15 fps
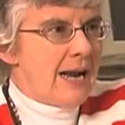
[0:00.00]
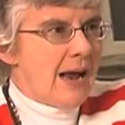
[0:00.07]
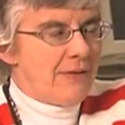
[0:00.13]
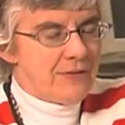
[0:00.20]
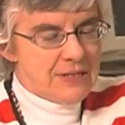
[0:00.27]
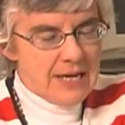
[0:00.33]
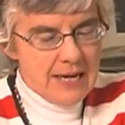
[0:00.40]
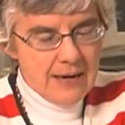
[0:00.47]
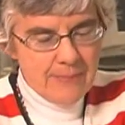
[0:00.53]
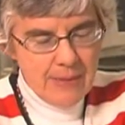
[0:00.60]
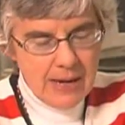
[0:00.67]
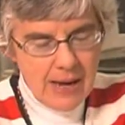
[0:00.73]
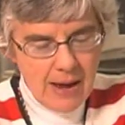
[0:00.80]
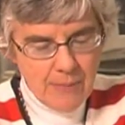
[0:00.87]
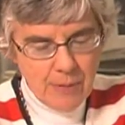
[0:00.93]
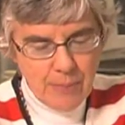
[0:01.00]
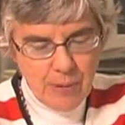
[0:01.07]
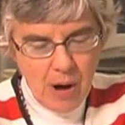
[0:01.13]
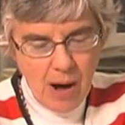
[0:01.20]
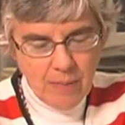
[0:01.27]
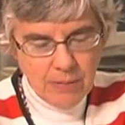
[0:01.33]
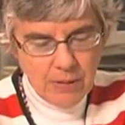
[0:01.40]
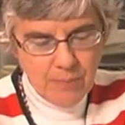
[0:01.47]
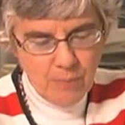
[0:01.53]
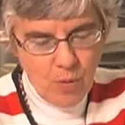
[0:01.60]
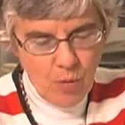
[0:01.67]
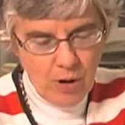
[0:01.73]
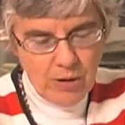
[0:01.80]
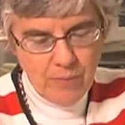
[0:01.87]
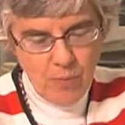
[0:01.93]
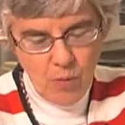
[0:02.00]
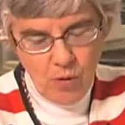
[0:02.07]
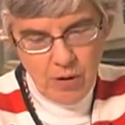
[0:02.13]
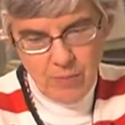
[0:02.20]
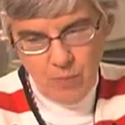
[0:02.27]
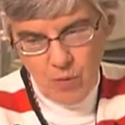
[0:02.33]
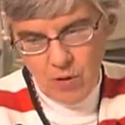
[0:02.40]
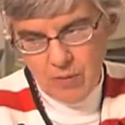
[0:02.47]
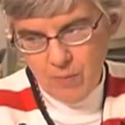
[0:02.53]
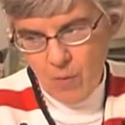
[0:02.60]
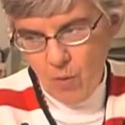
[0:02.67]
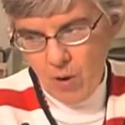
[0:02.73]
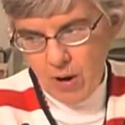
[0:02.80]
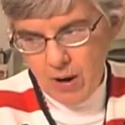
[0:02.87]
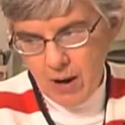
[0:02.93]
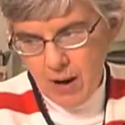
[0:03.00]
I've seen it become a problem more and more and more and more.